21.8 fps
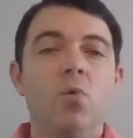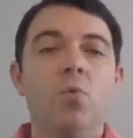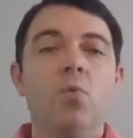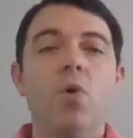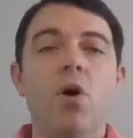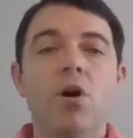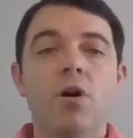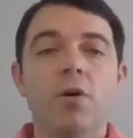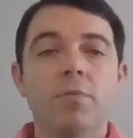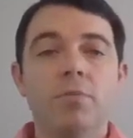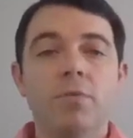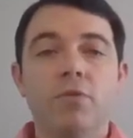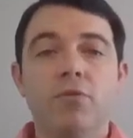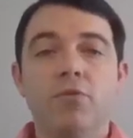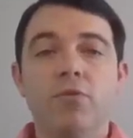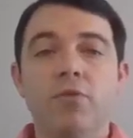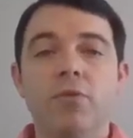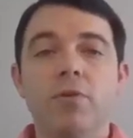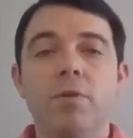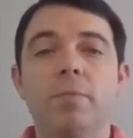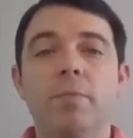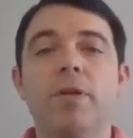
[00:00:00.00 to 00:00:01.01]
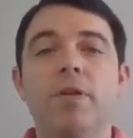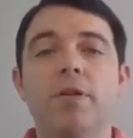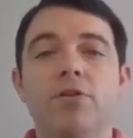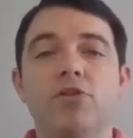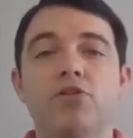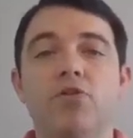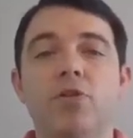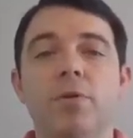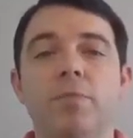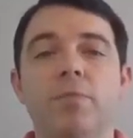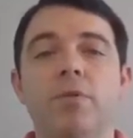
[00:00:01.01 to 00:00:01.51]
Welcome to Flipping the
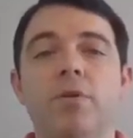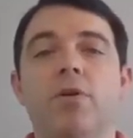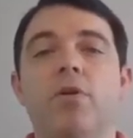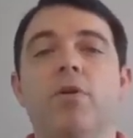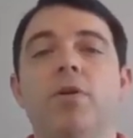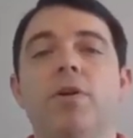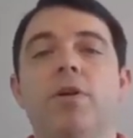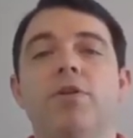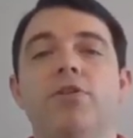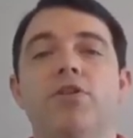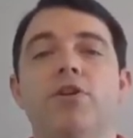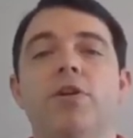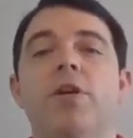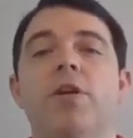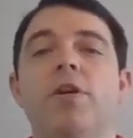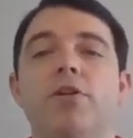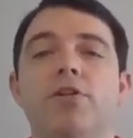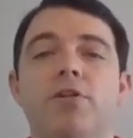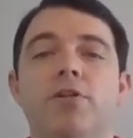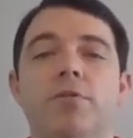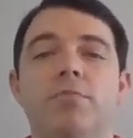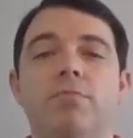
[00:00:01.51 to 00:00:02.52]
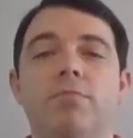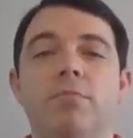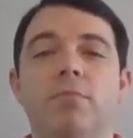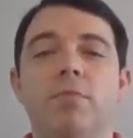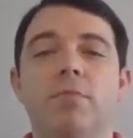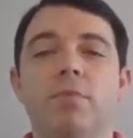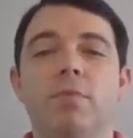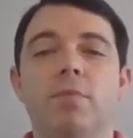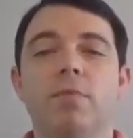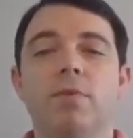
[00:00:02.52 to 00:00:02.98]
Script on Education.